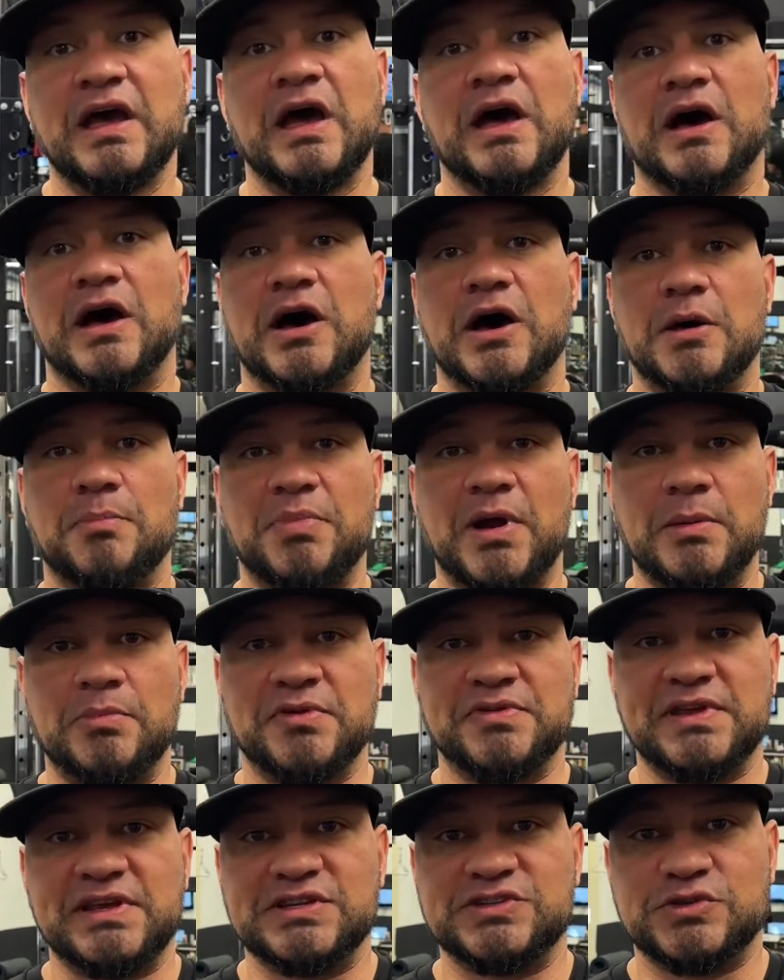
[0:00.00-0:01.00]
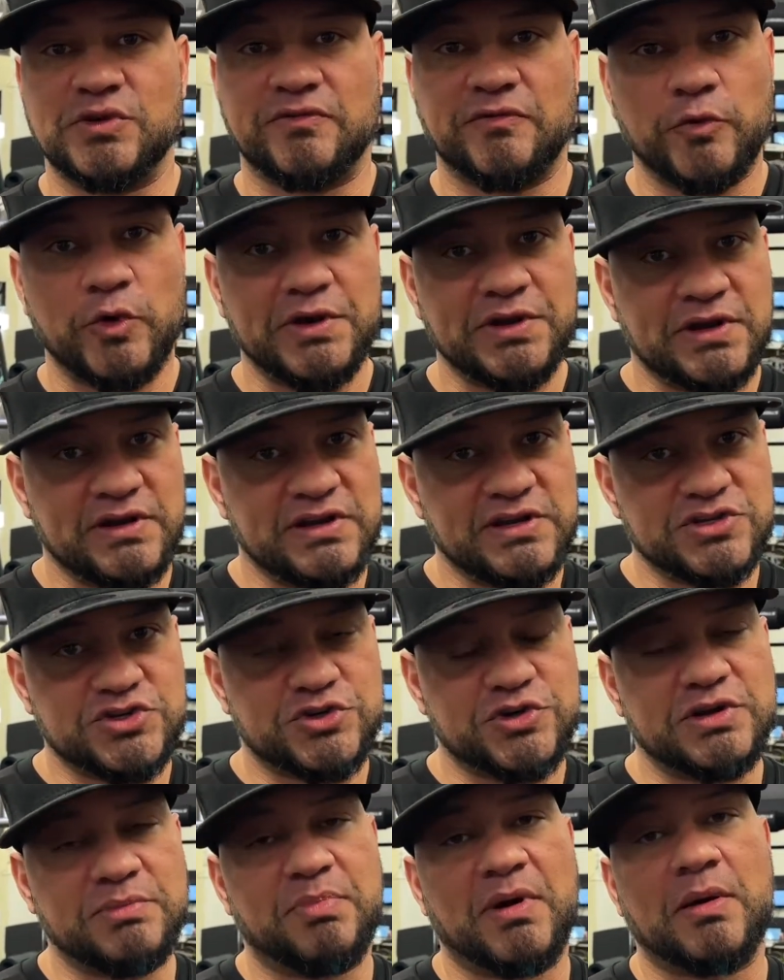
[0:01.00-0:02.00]
proper things to avoid an
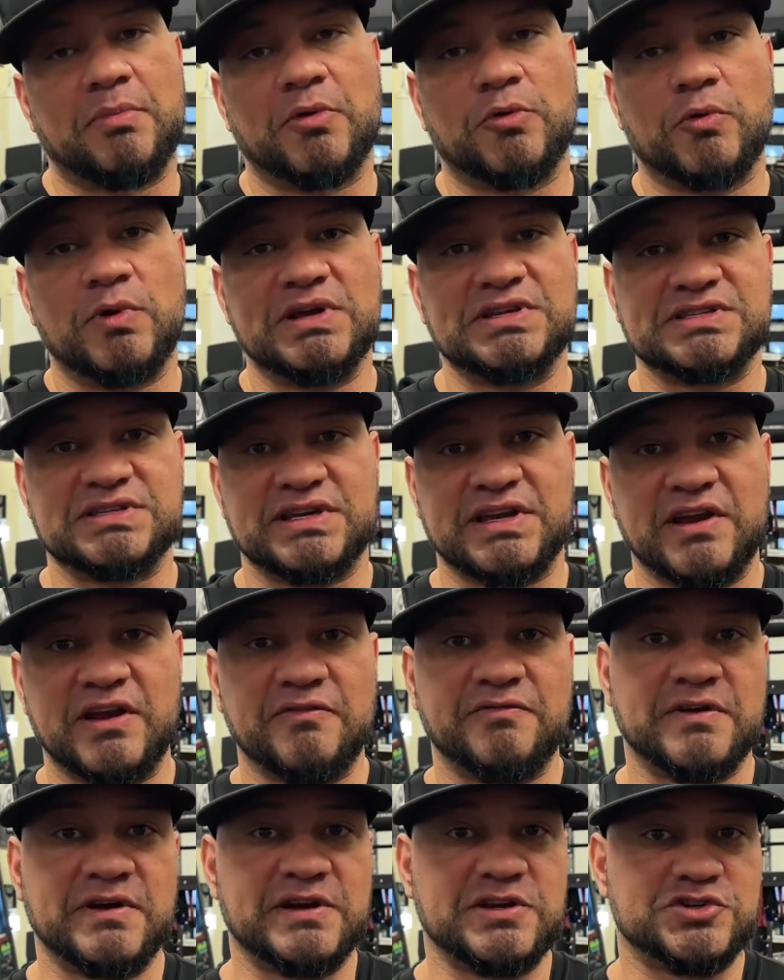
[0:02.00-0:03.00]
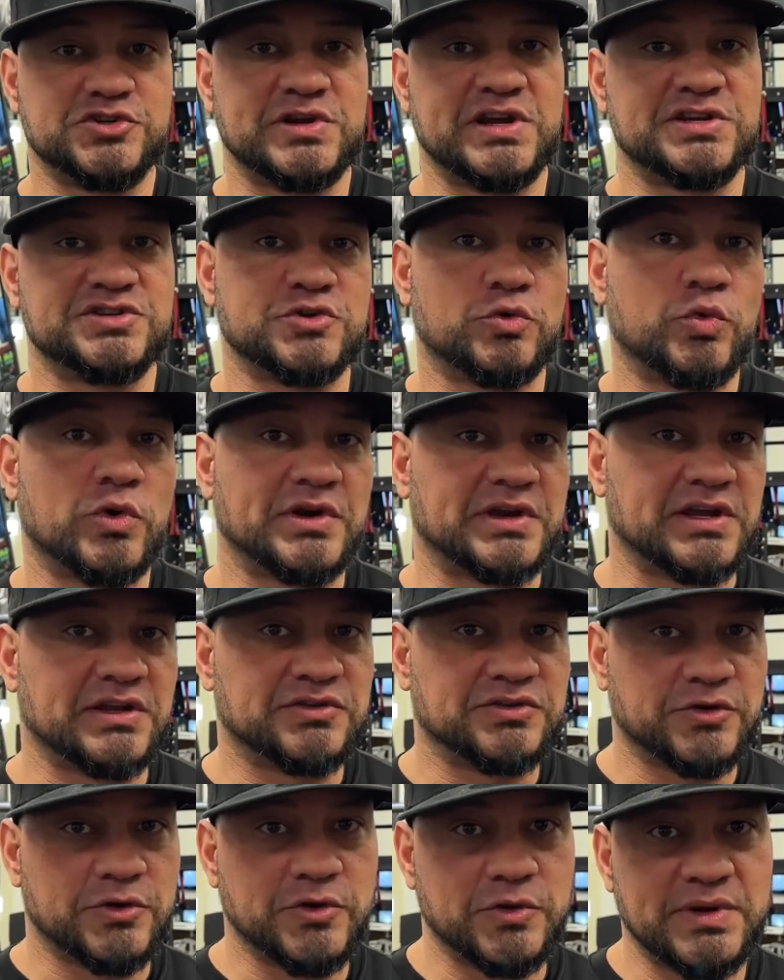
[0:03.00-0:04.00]
injury, proper ways to care for an injury as you're working
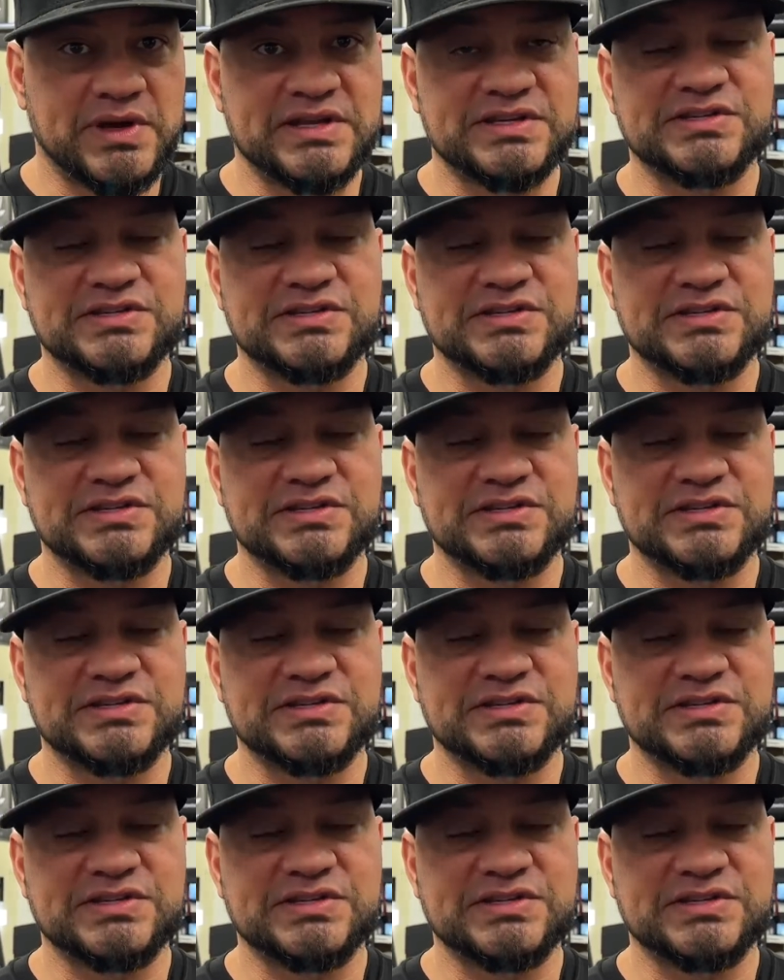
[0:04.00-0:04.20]
through it.